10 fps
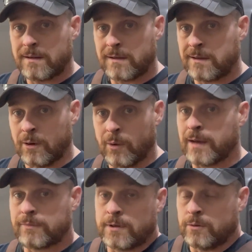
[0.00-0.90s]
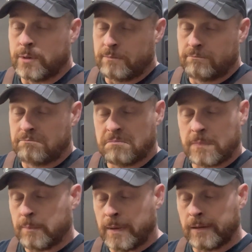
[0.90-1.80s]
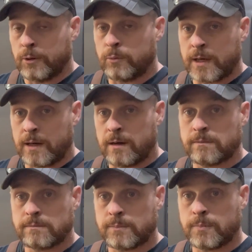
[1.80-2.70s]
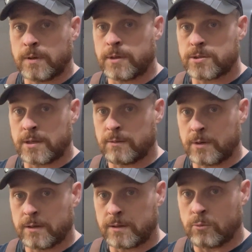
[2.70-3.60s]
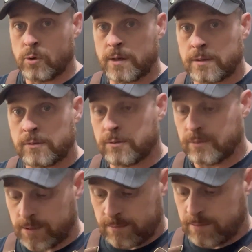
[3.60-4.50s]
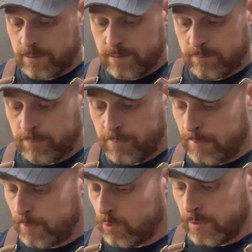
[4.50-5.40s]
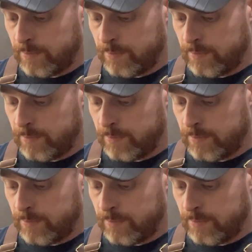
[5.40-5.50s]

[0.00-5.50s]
You don't have to do it. The metal don't care. Pretty much anywhere you want to pop a hole in